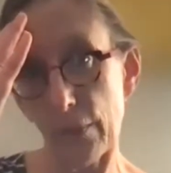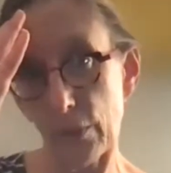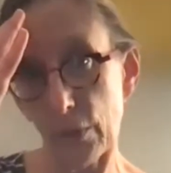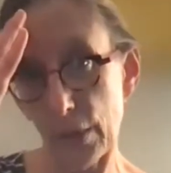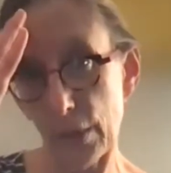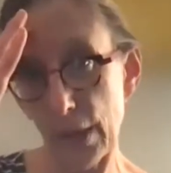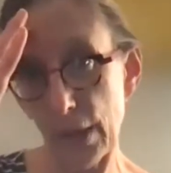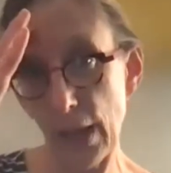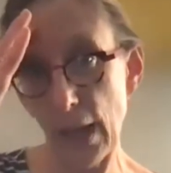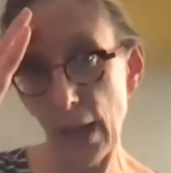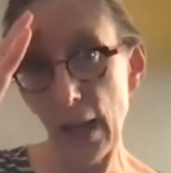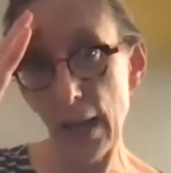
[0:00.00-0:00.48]

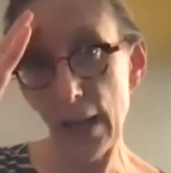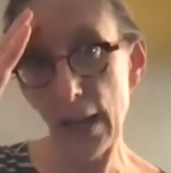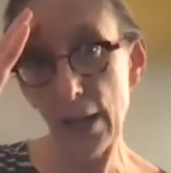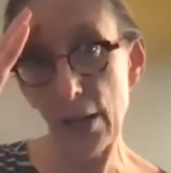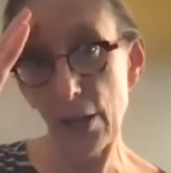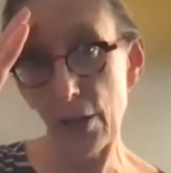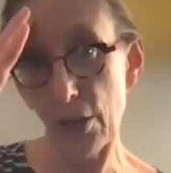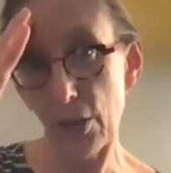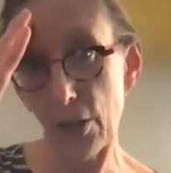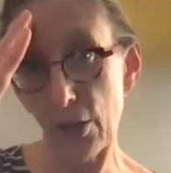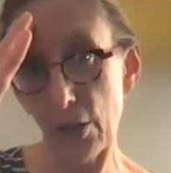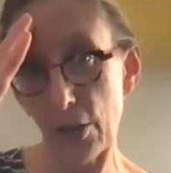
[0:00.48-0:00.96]

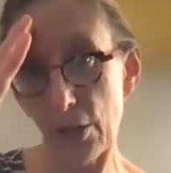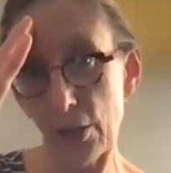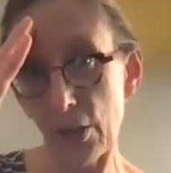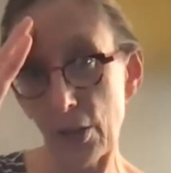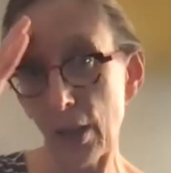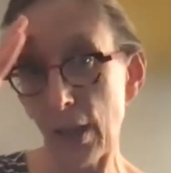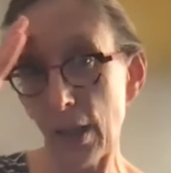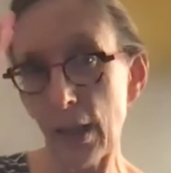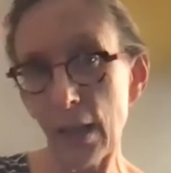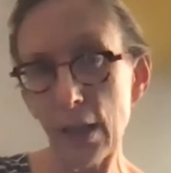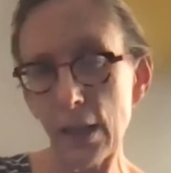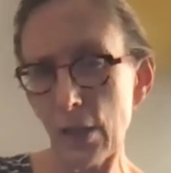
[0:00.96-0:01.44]
retired
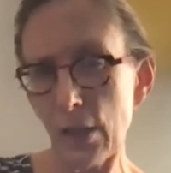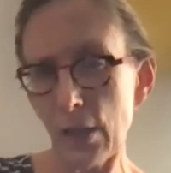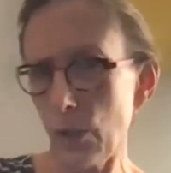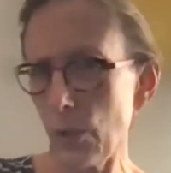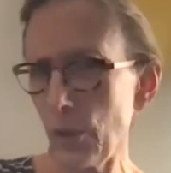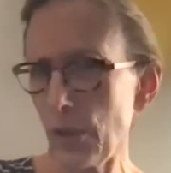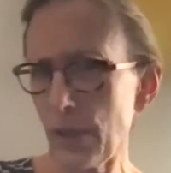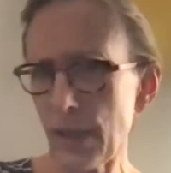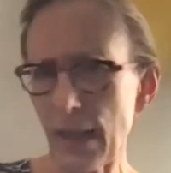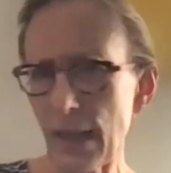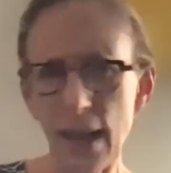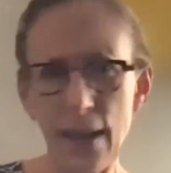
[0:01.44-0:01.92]

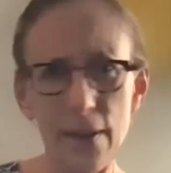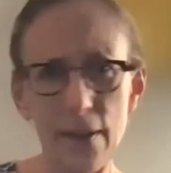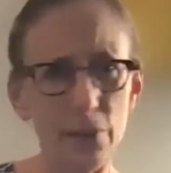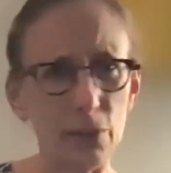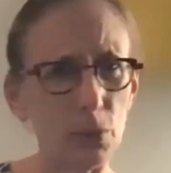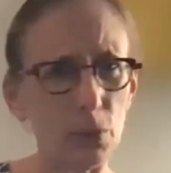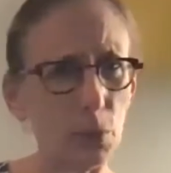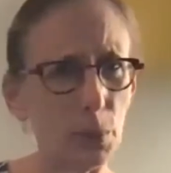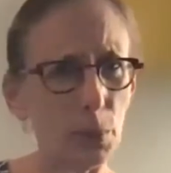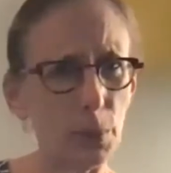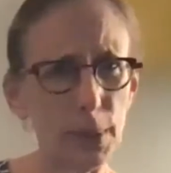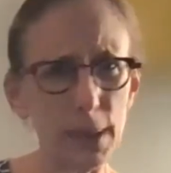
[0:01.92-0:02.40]
used to have a
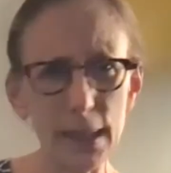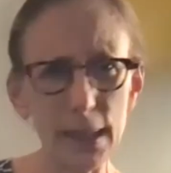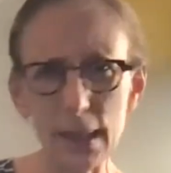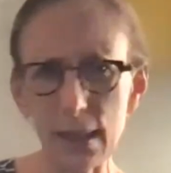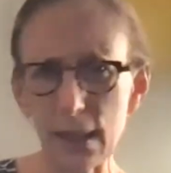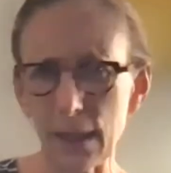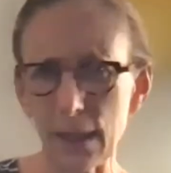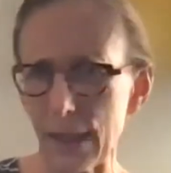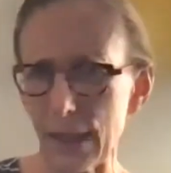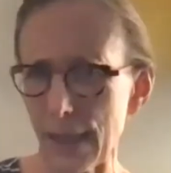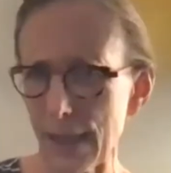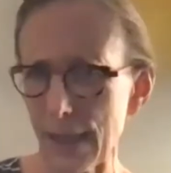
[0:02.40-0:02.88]

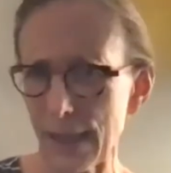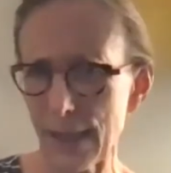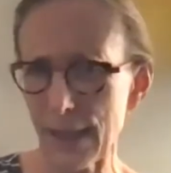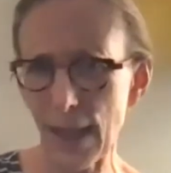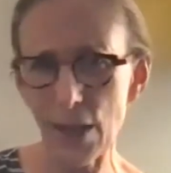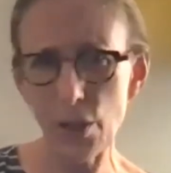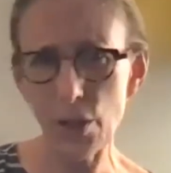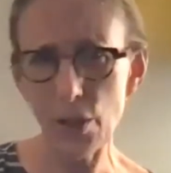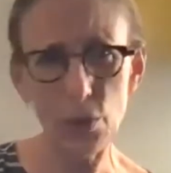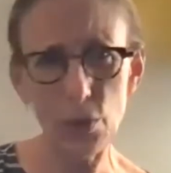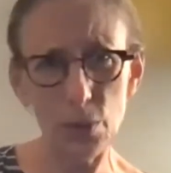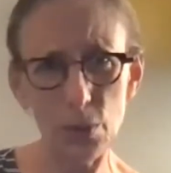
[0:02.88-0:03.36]
really
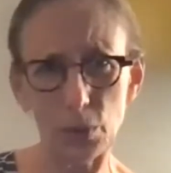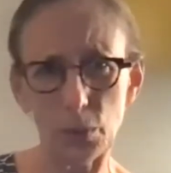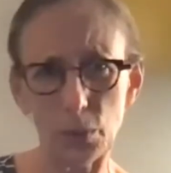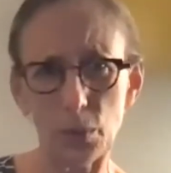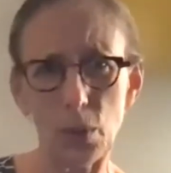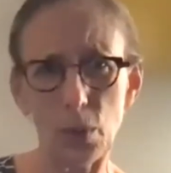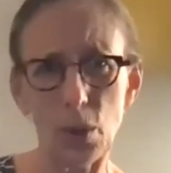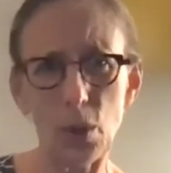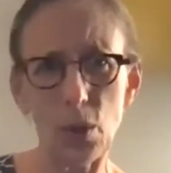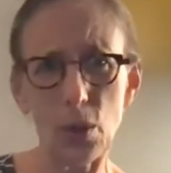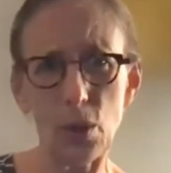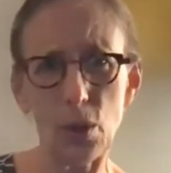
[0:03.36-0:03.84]
central
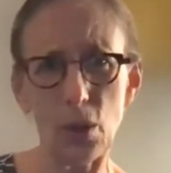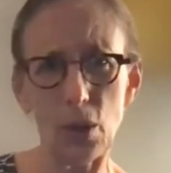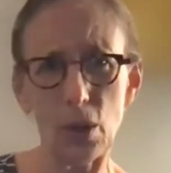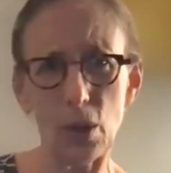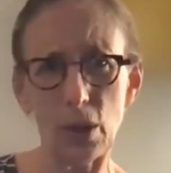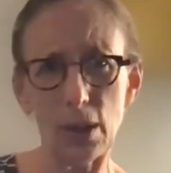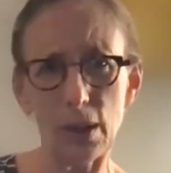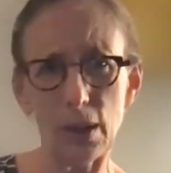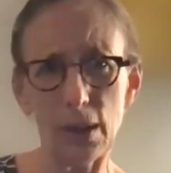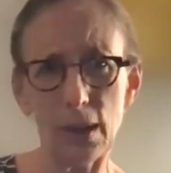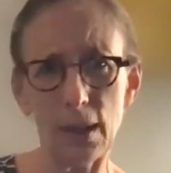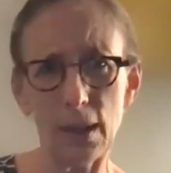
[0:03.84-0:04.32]

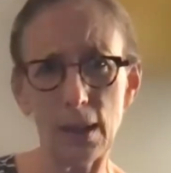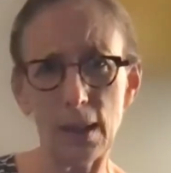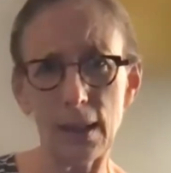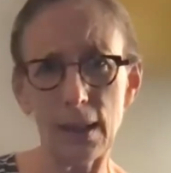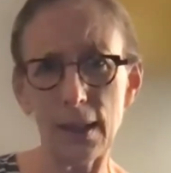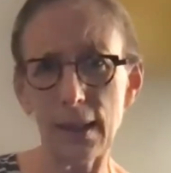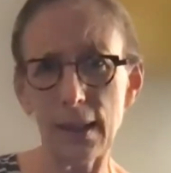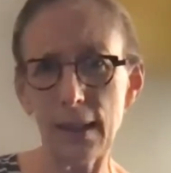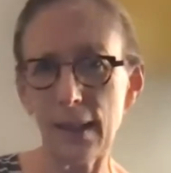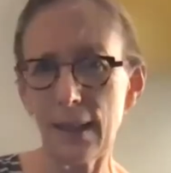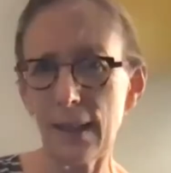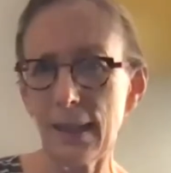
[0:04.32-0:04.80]
role
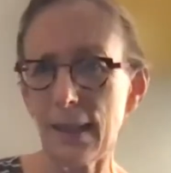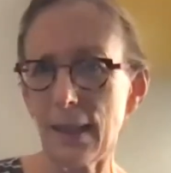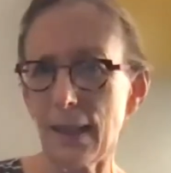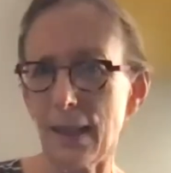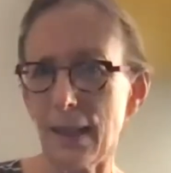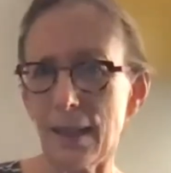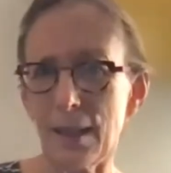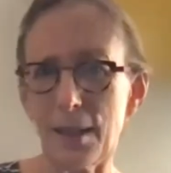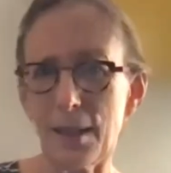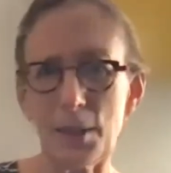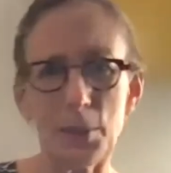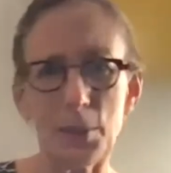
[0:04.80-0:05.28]

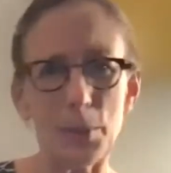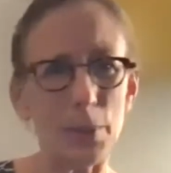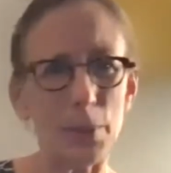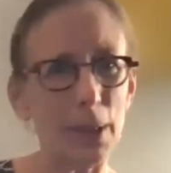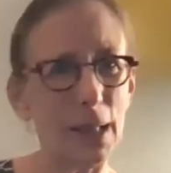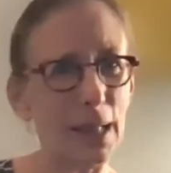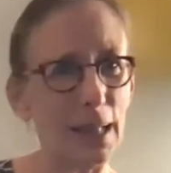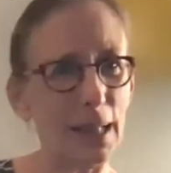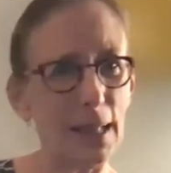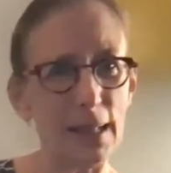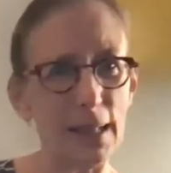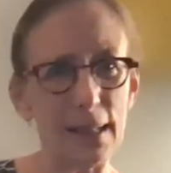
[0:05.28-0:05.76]

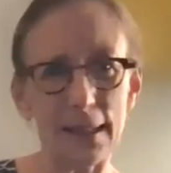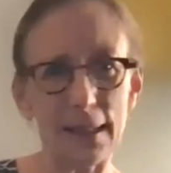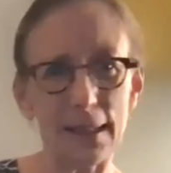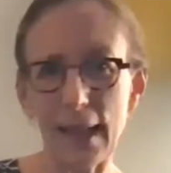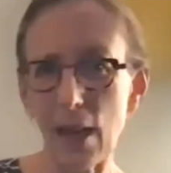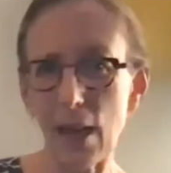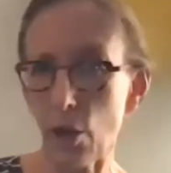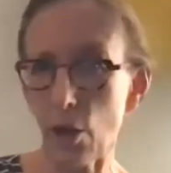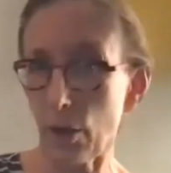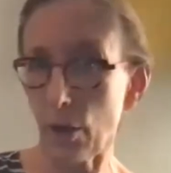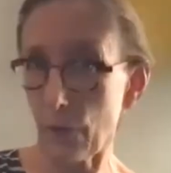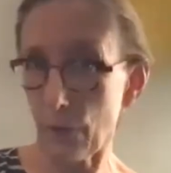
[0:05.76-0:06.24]
in
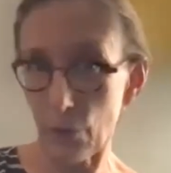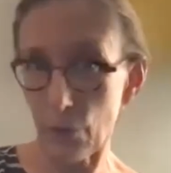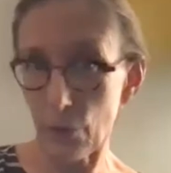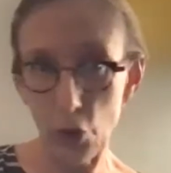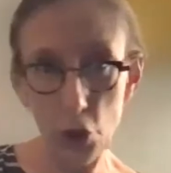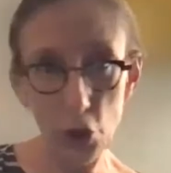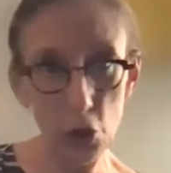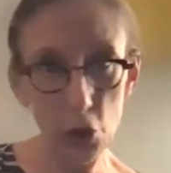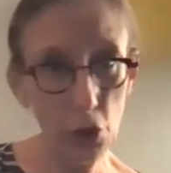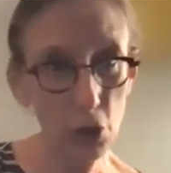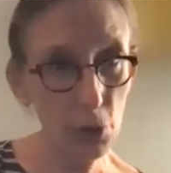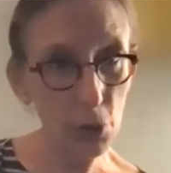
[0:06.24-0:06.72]
caring for
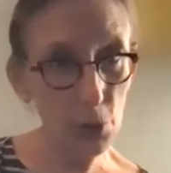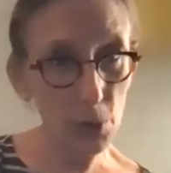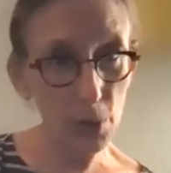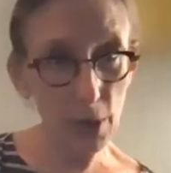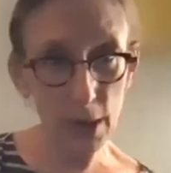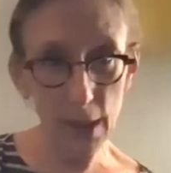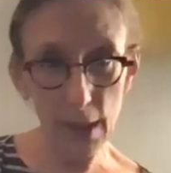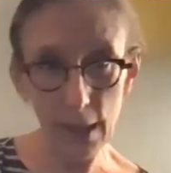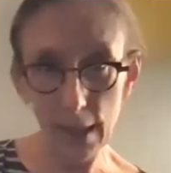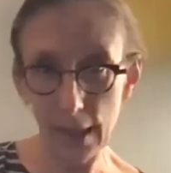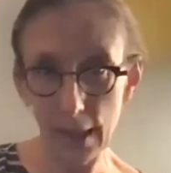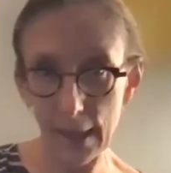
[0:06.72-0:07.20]

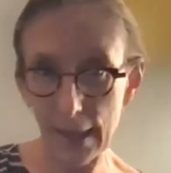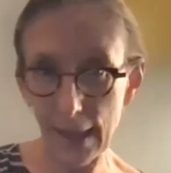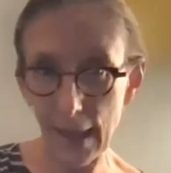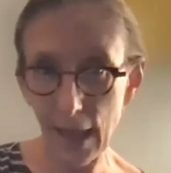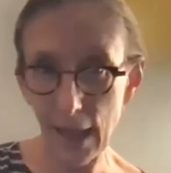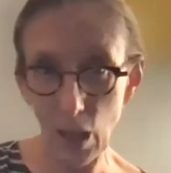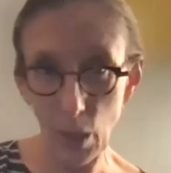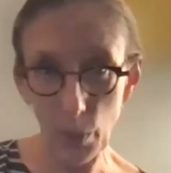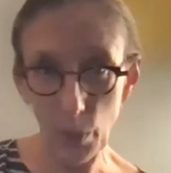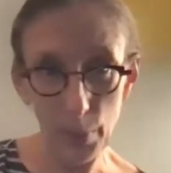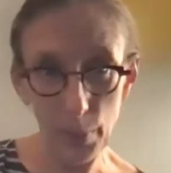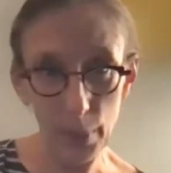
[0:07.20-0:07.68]
children and
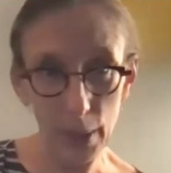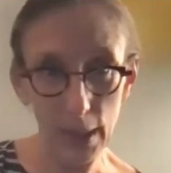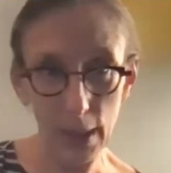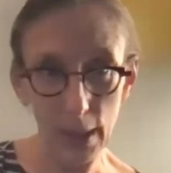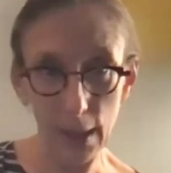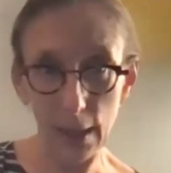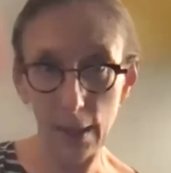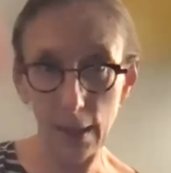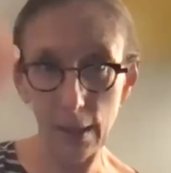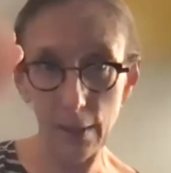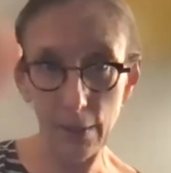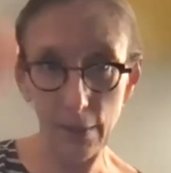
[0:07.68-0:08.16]

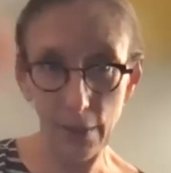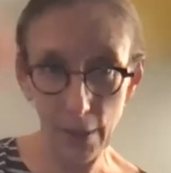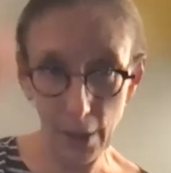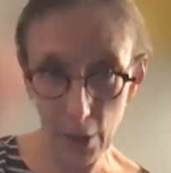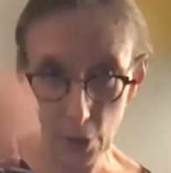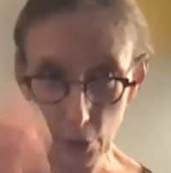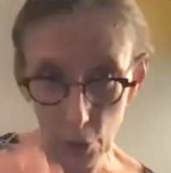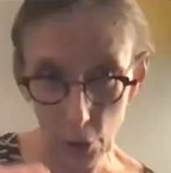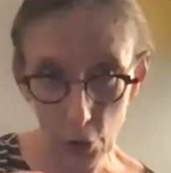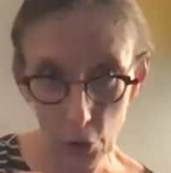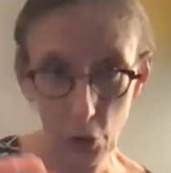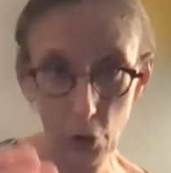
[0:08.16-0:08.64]
helping
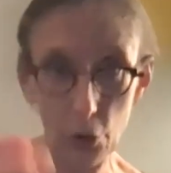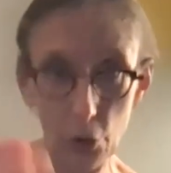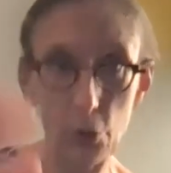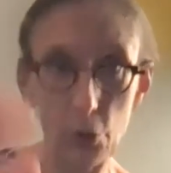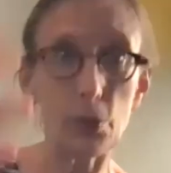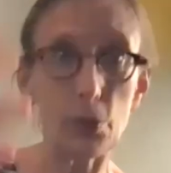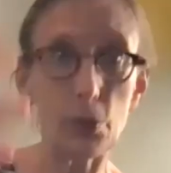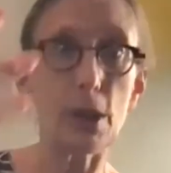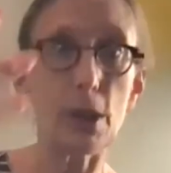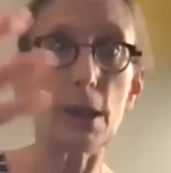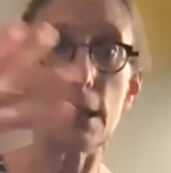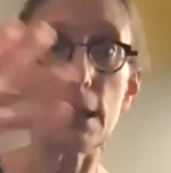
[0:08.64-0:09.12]
their
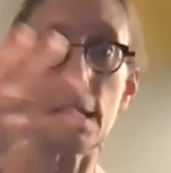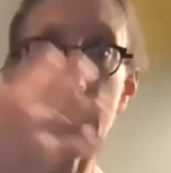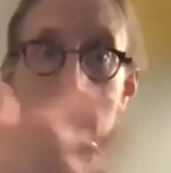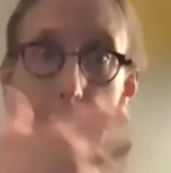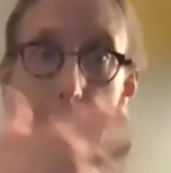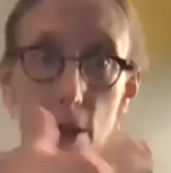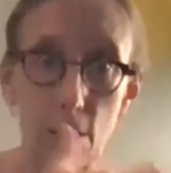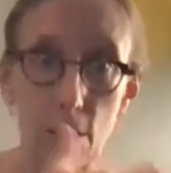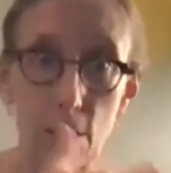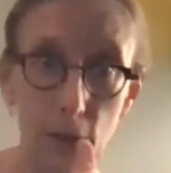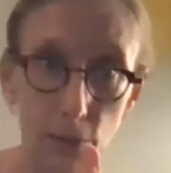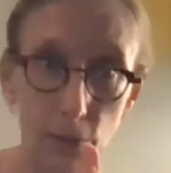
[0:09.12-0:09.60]
children
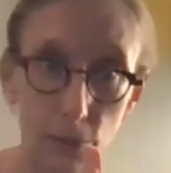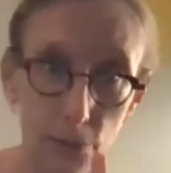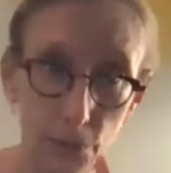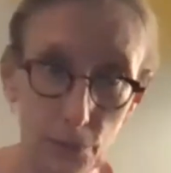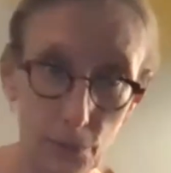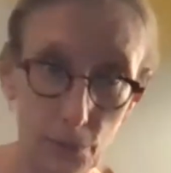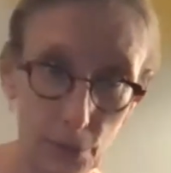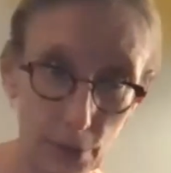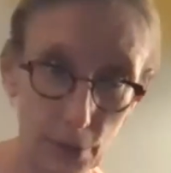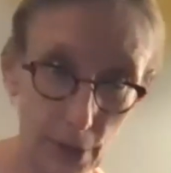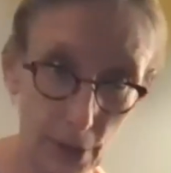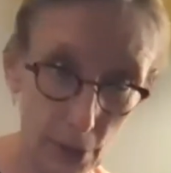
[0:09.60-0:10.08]
care
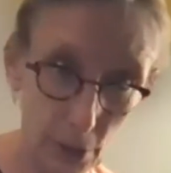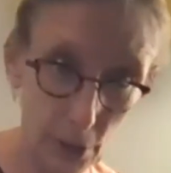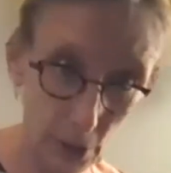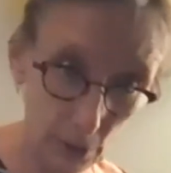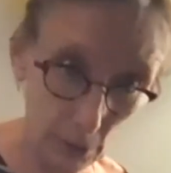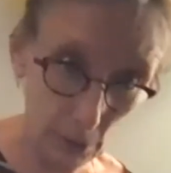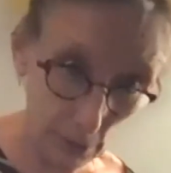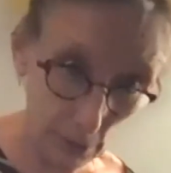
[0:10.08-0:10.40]
for their